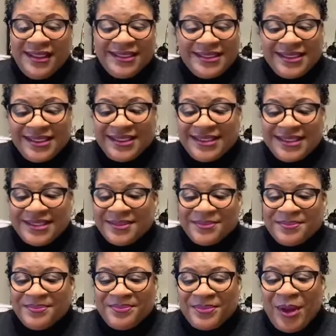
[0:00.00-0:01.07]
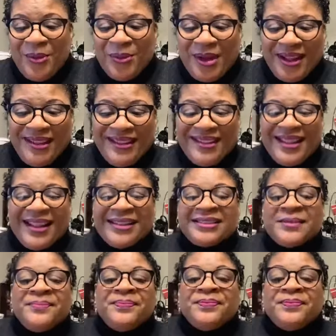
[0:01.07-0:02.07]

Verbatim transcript: It's just the way he thinks.